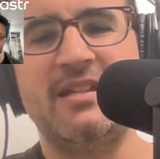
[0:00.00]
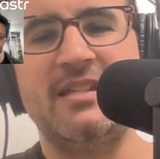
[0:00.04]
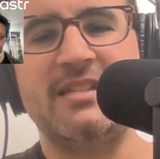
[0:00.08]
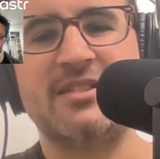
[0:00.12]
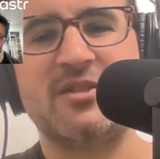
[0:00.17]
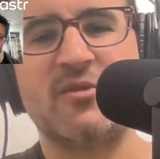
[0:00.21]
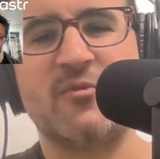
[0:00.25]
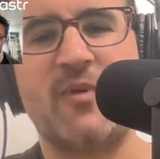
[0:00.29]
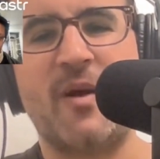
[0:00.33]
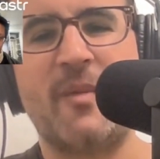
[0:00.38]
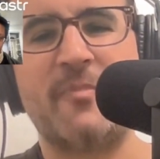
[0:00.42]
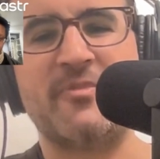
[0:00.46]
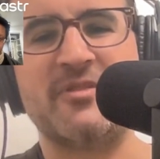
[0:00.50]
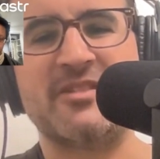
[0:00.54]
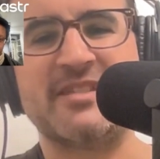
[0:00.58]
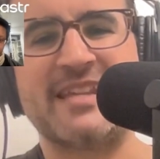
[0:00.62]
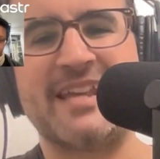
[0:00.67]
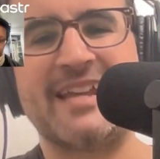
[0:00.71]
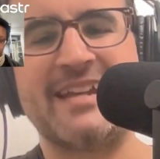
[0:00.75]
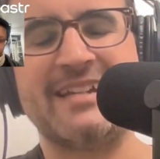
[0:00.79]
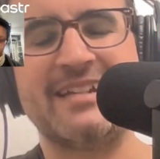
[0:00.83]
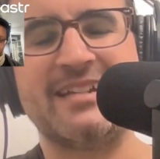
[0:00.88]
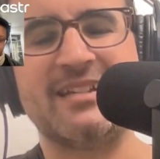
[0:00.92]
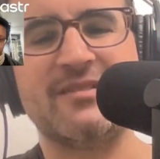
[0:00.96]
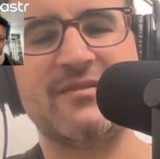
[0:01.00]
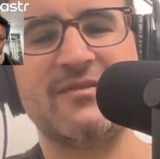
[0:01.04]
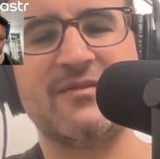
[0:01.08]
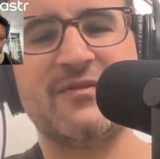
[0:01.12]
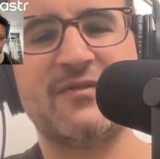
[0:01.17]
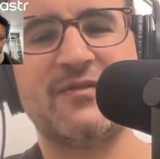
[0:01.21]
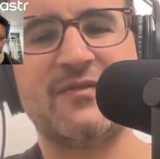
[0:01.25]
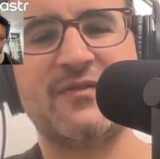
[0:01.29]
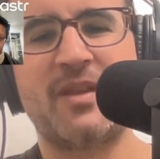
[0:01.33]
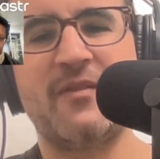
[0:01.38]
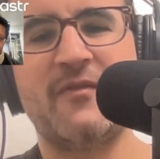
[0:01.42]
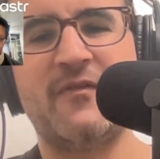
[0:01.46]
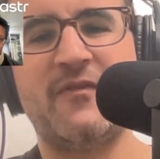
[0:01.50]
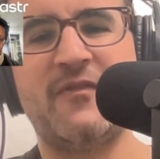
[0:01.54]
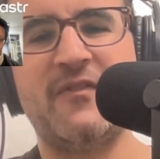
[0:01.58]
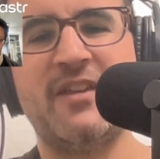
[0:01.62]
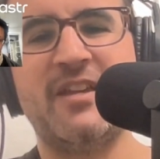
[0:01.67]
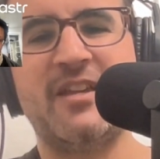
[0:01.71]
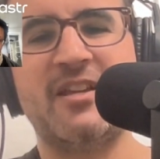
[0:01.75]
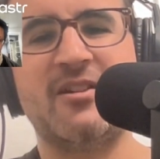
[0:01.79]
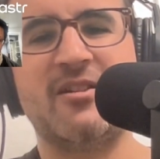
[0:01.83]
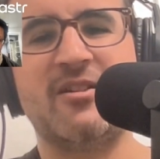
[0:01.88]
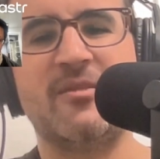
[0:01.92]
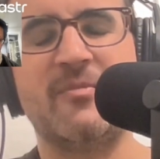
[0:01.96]
He's a representative
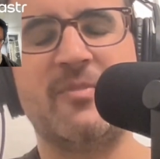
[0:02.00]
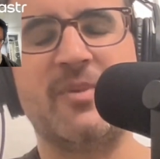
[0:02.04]
figure,